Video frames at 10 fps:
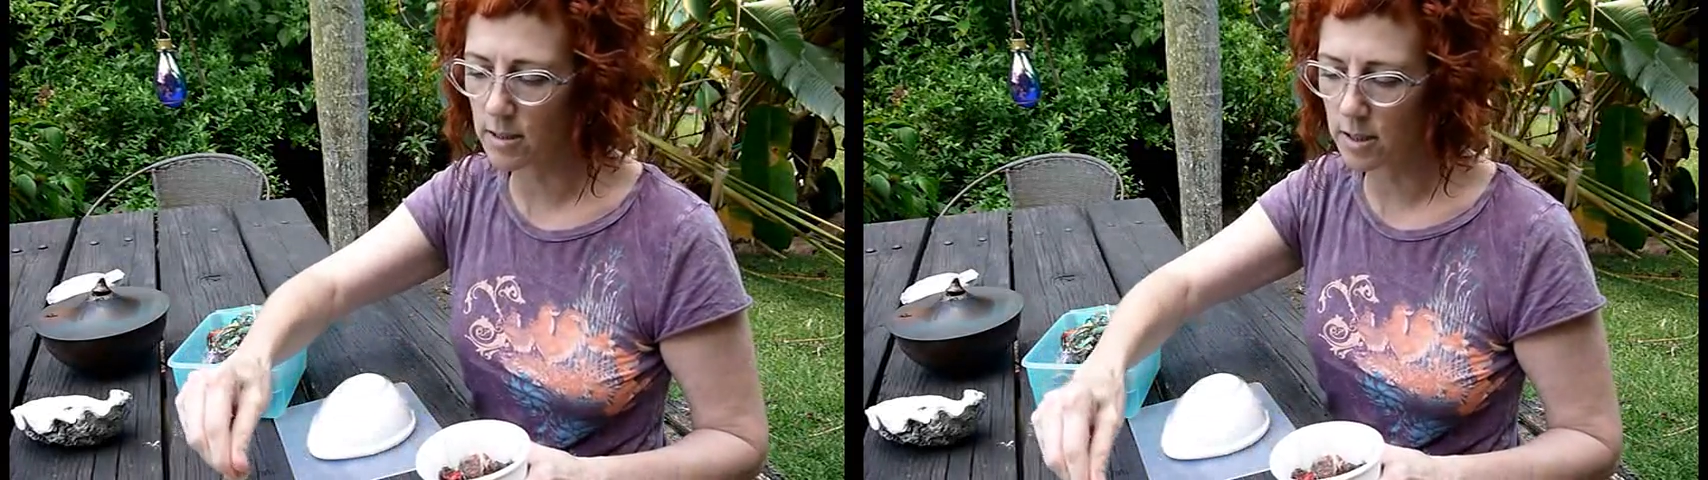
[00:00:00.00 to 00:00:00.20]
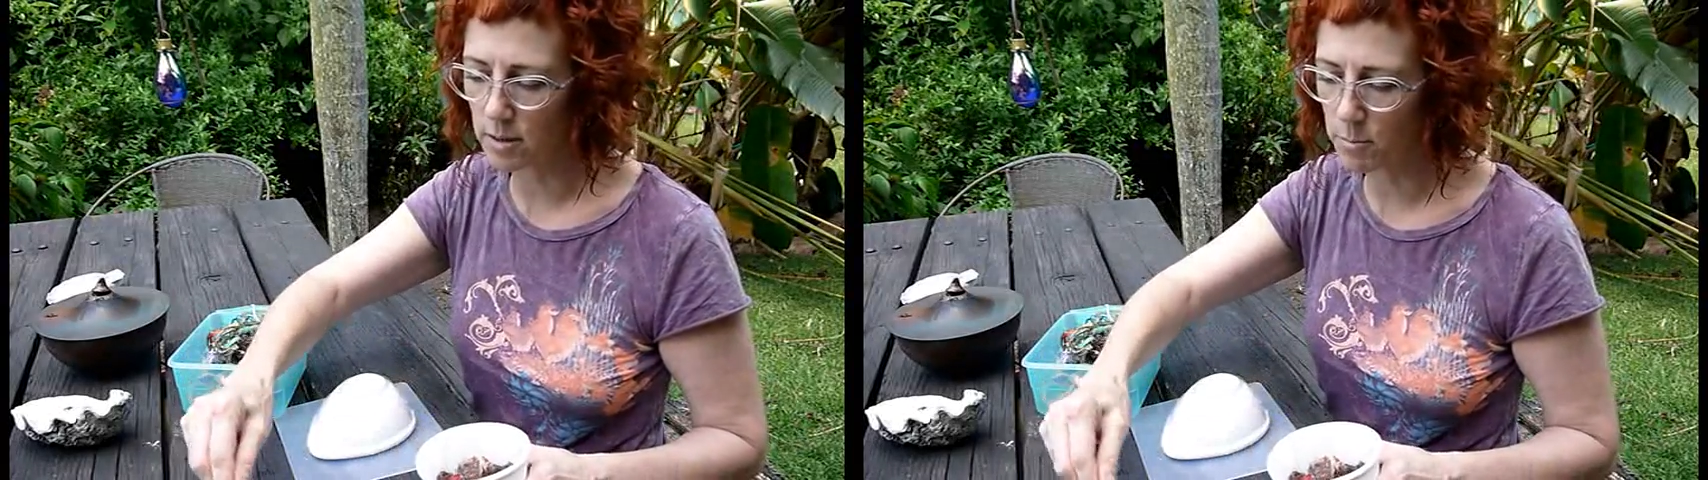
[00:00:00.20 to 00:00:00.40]

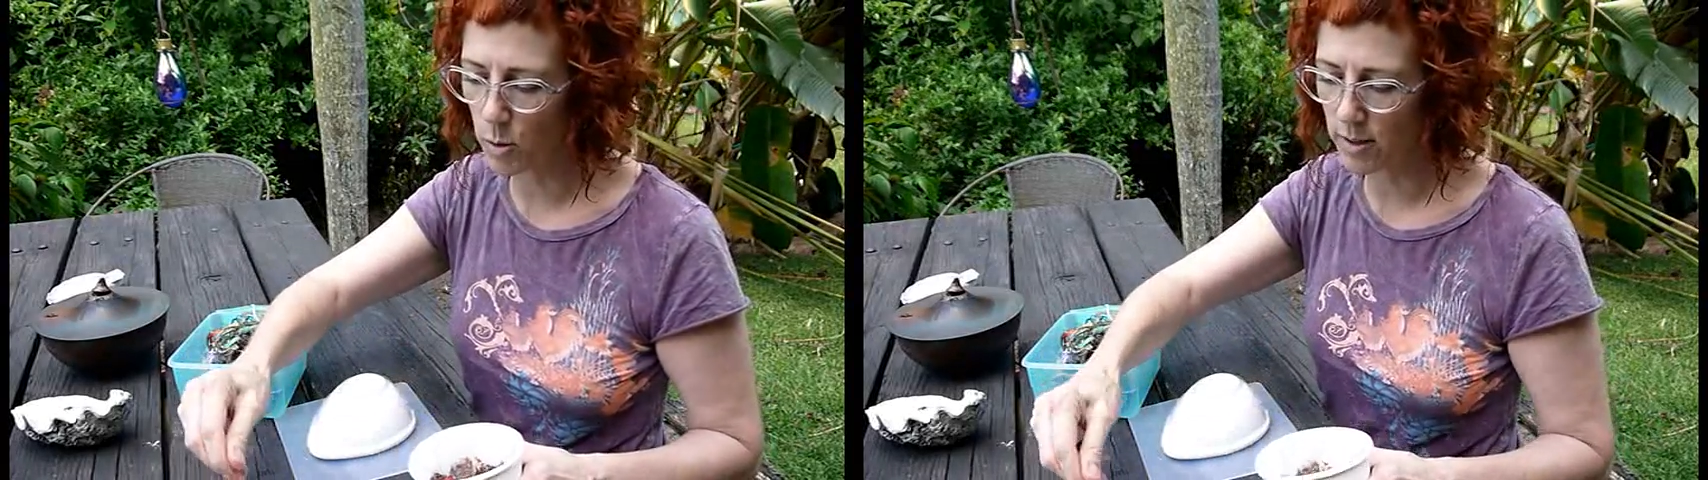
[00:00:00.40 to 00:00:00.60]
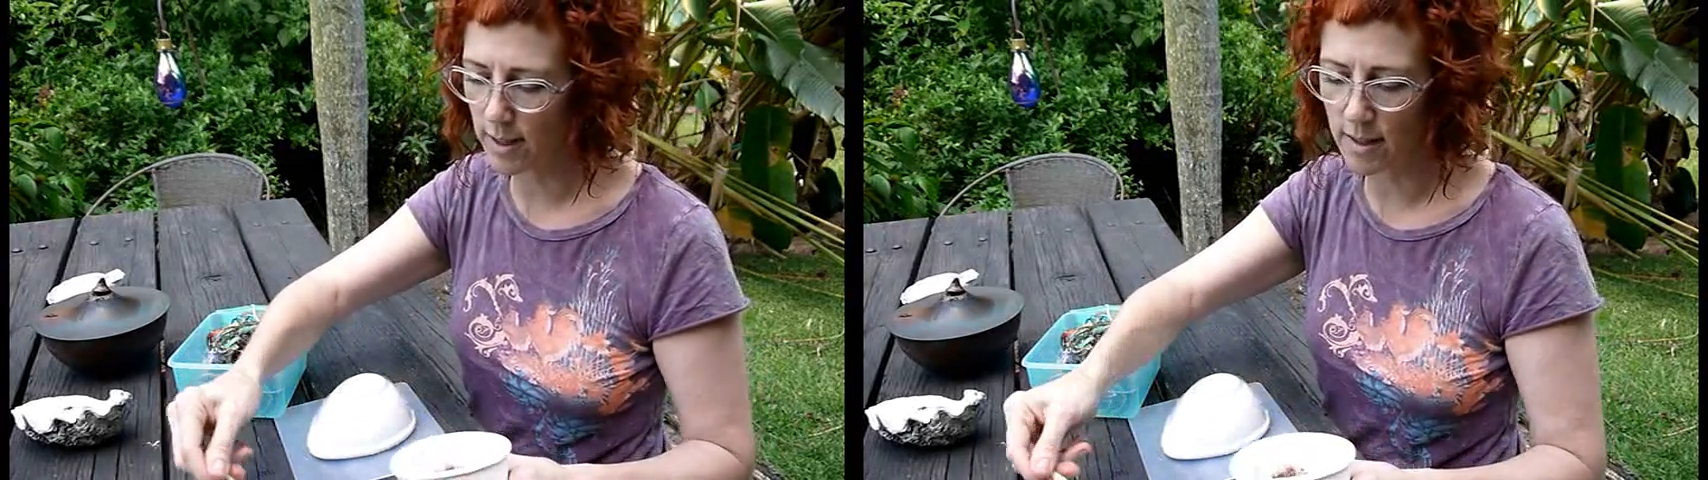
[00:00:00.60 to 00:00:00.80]
little
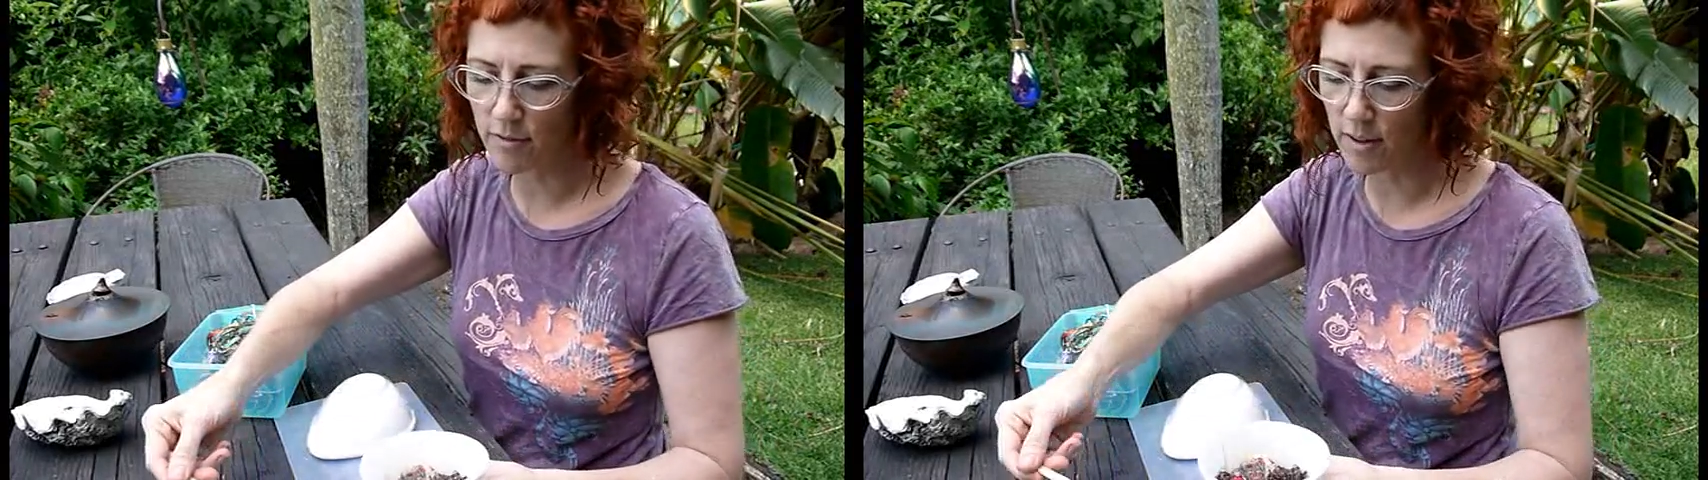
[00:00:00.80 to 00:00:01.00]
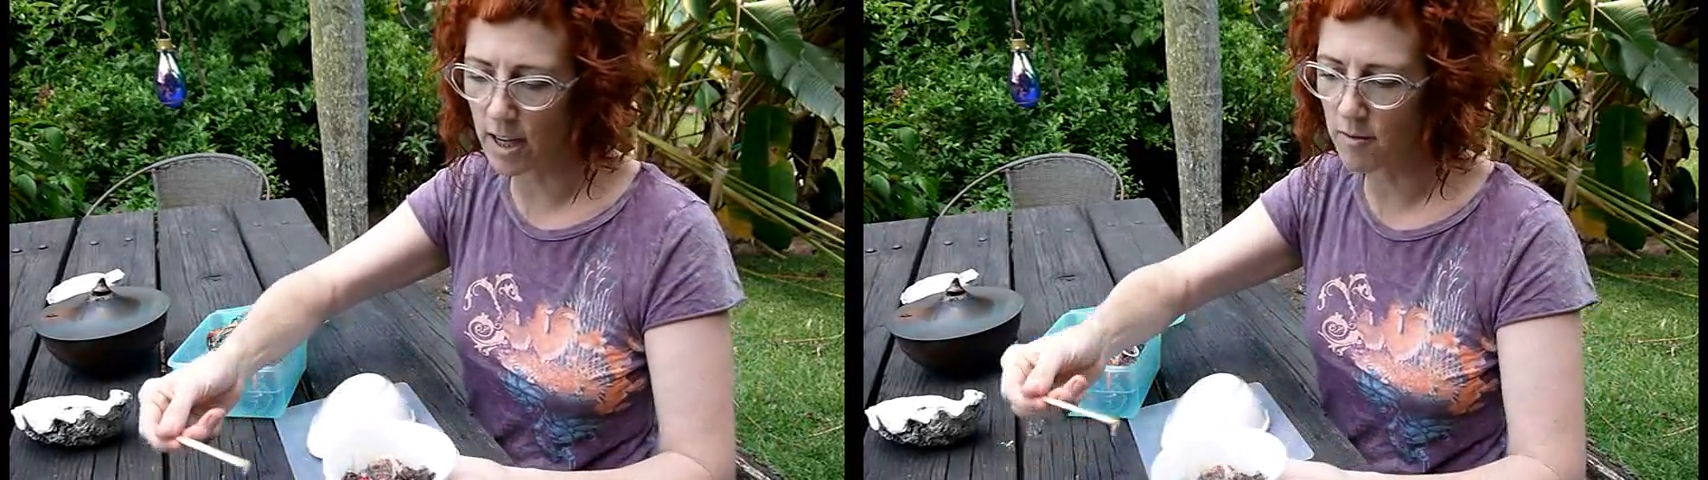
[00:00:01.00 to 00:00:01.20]
more than the
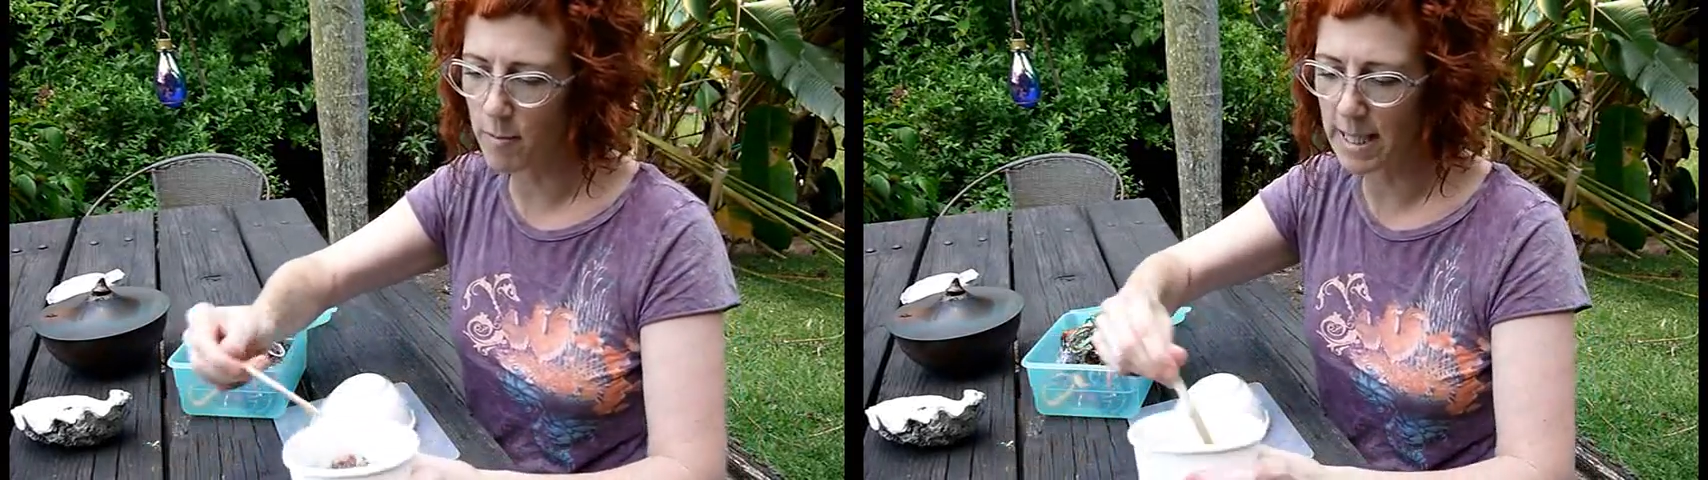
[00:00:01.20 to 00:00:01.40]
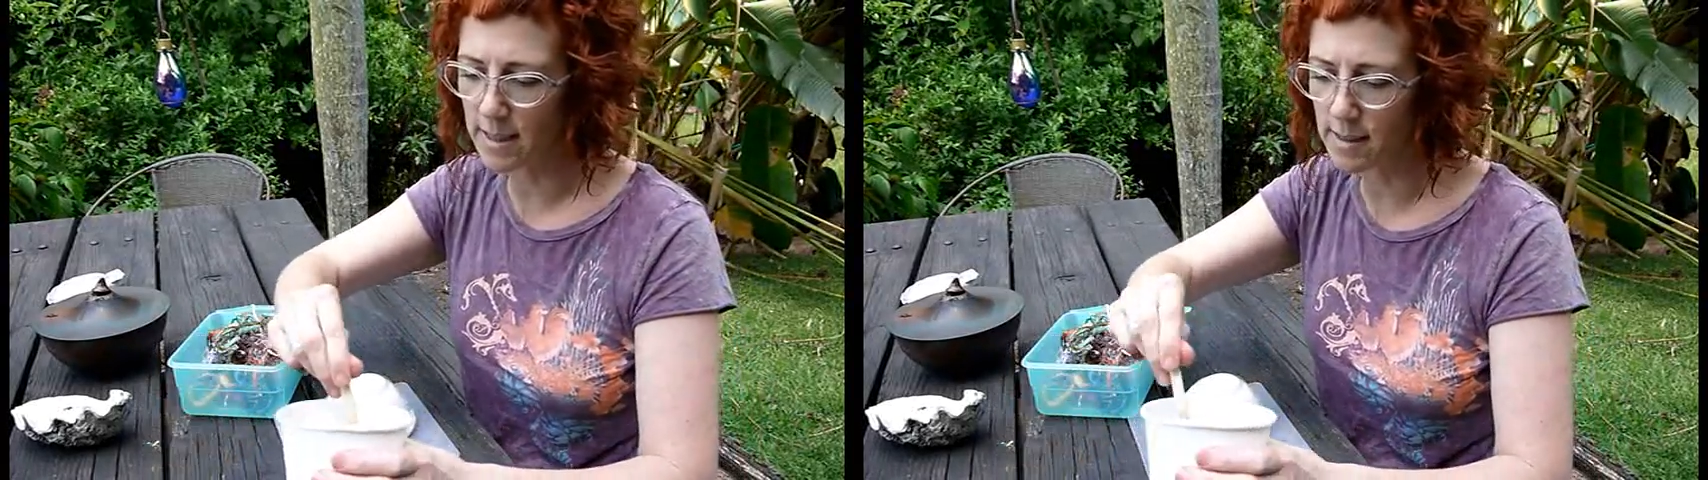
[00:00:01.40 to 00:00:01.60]
5
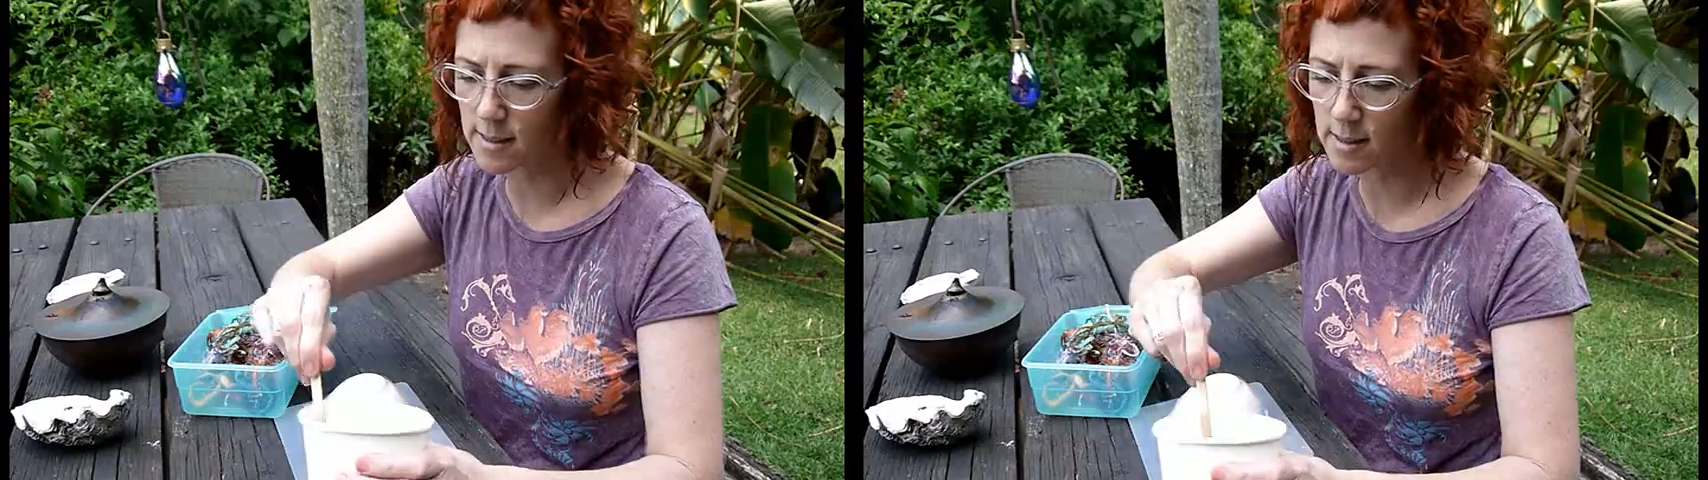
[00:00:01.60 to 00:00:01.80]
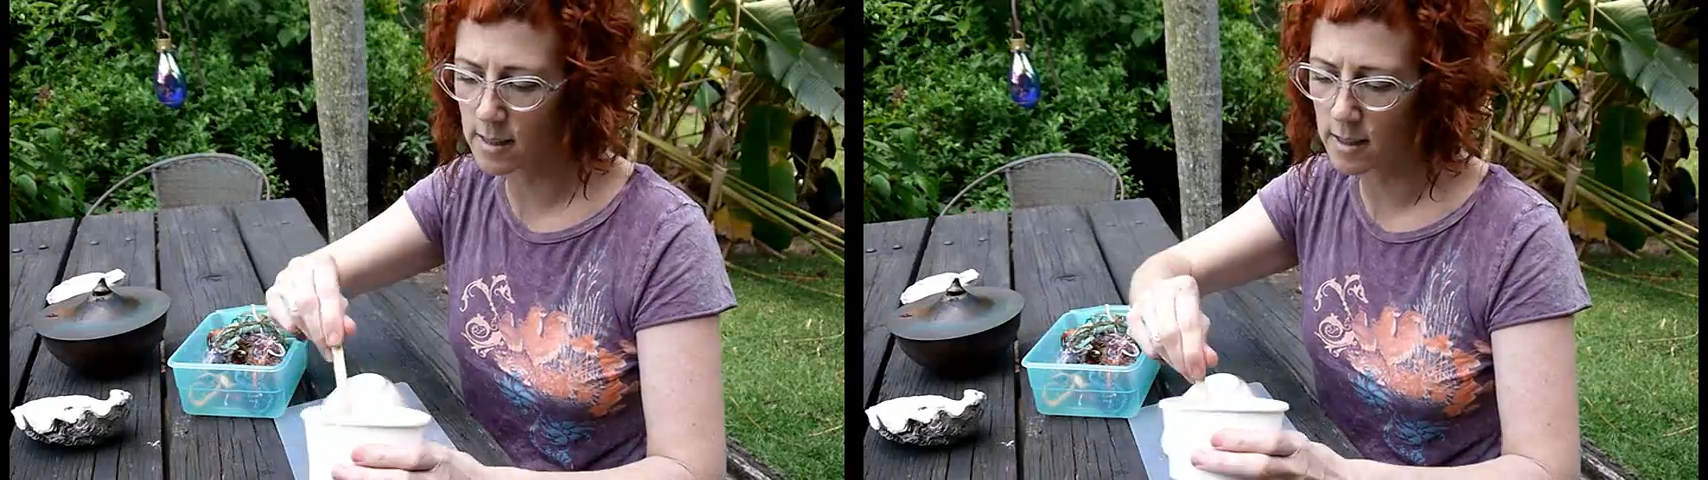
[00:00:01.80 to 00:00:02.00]

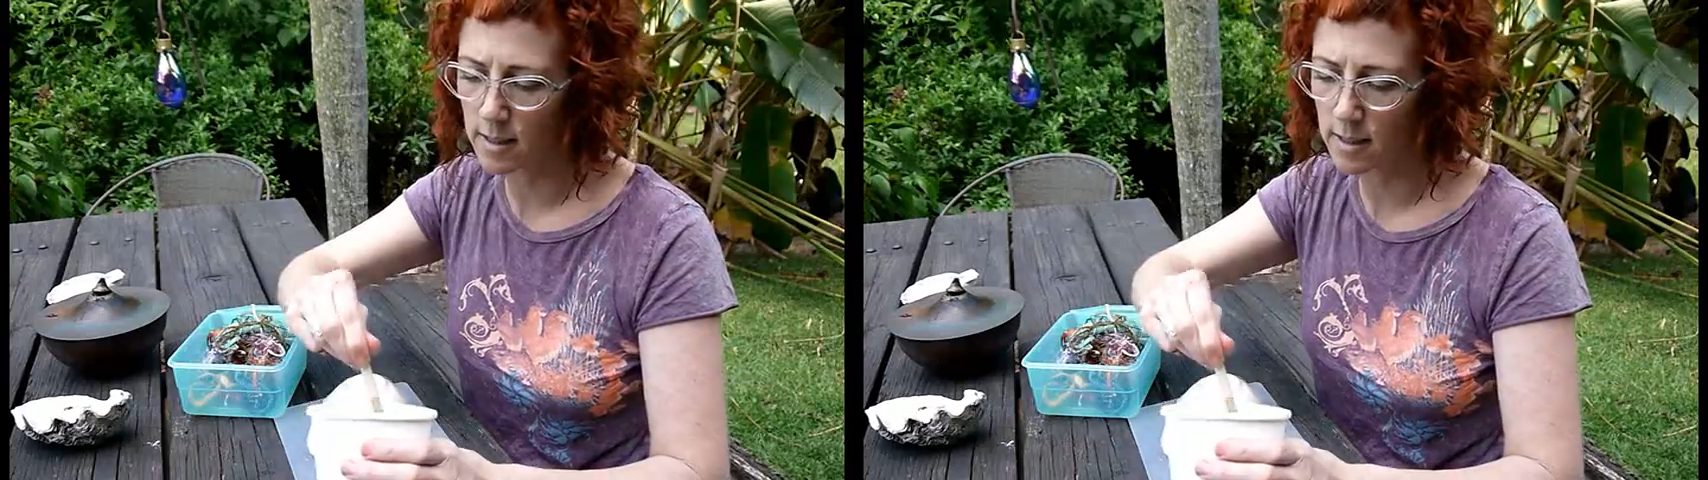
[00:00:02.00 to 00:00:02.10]
minutes